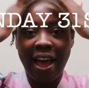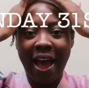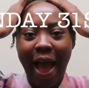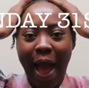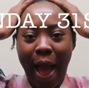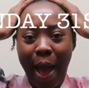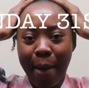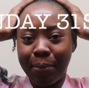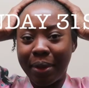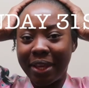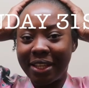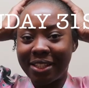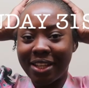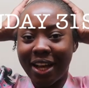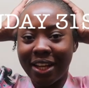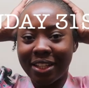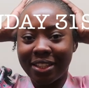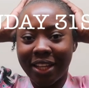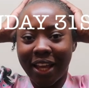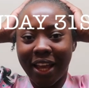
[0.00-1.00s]
Happy
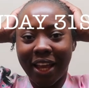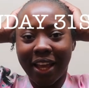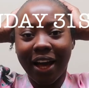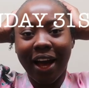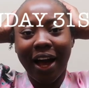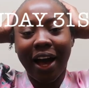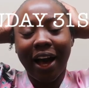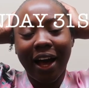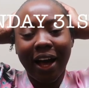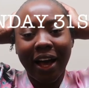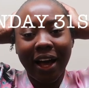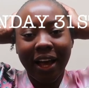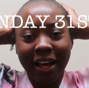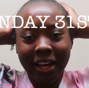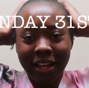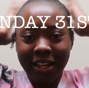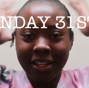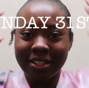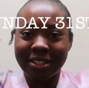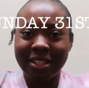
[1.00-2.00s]
Sunday,
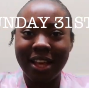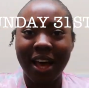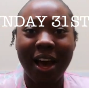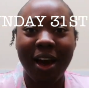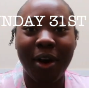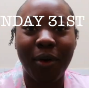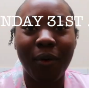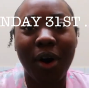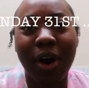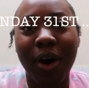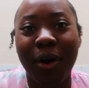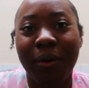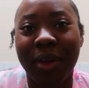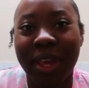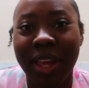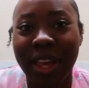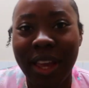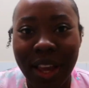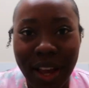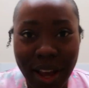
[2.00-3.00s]
guys. How are
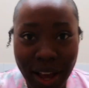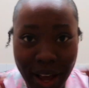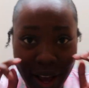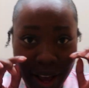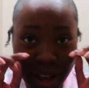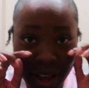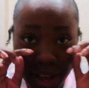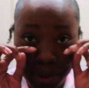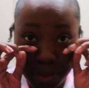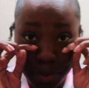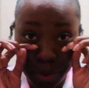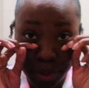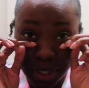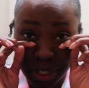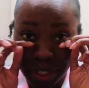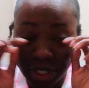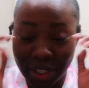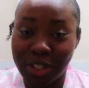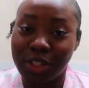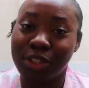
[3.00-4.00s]
we? I am
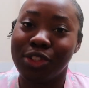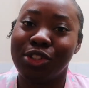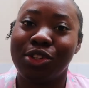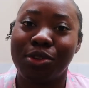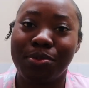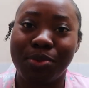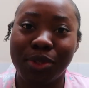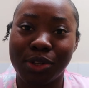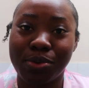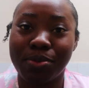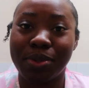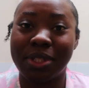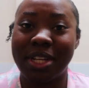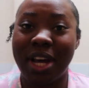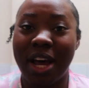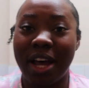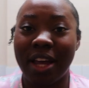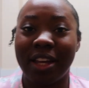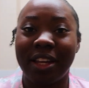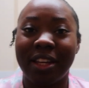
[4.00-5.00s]
looking super duper
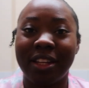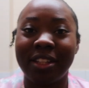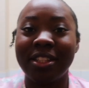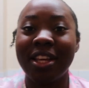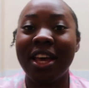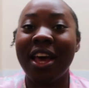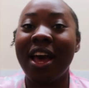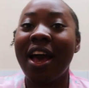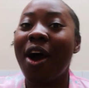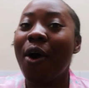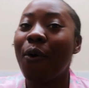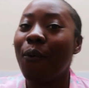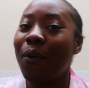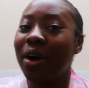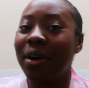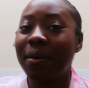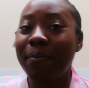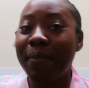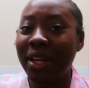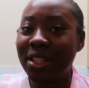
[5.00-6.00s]
tired.
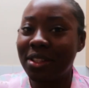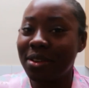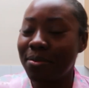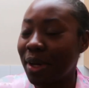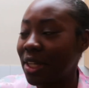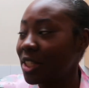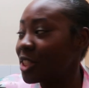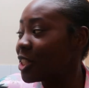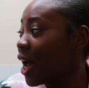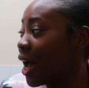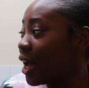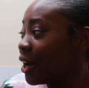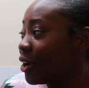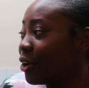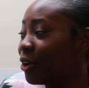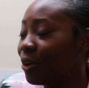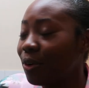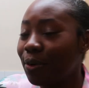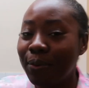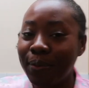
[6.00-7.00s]
Welcome back to my
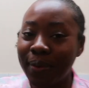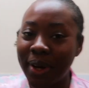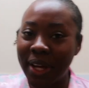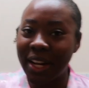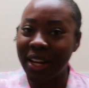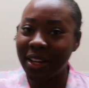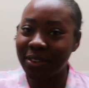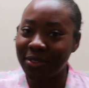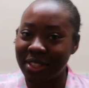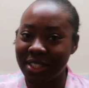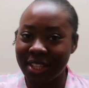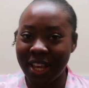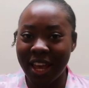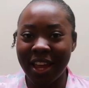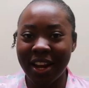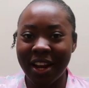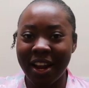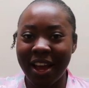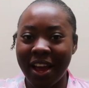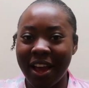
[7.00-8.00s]
channel. My name's
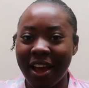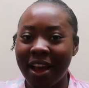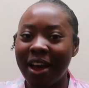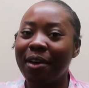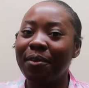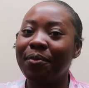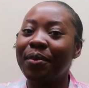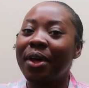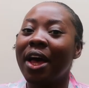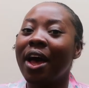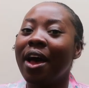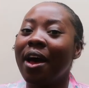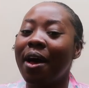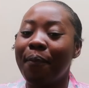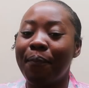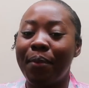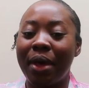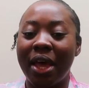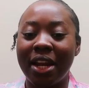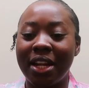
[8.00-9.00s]
Zainab,
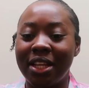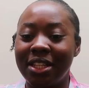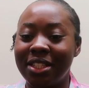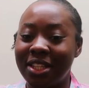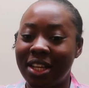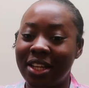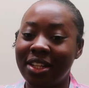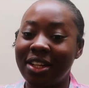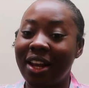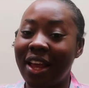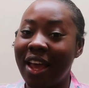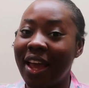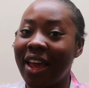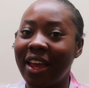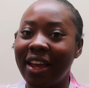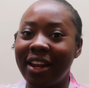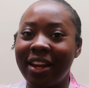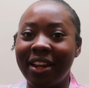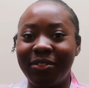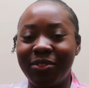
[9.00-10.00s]
Penny Z
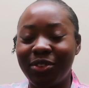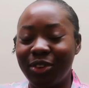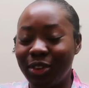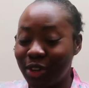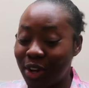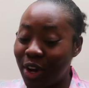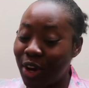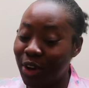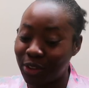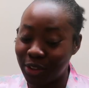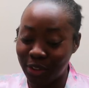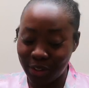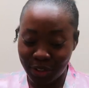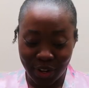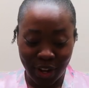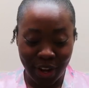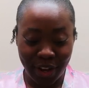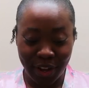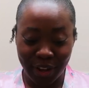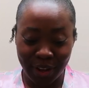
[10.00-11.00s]
Lane. If you know, you
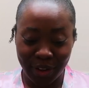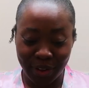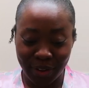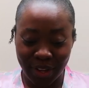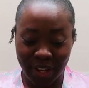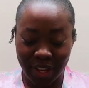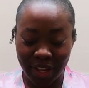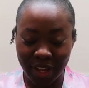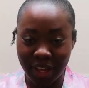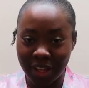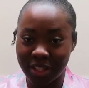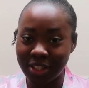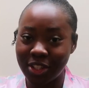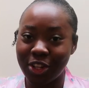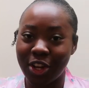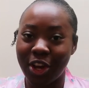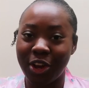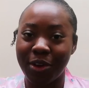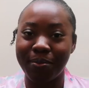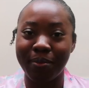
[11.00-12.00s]
know. Get to
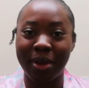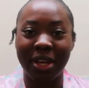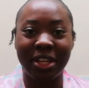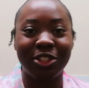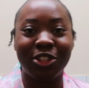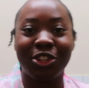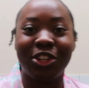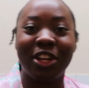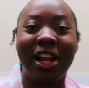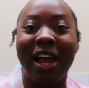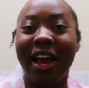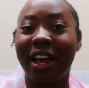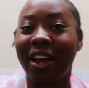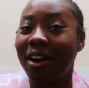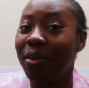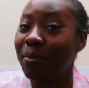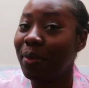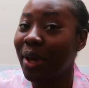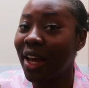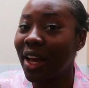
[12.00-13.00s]
know, make sure you like,
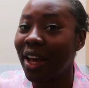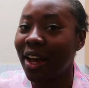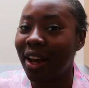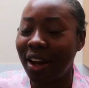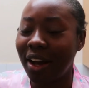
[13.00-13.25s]
comment,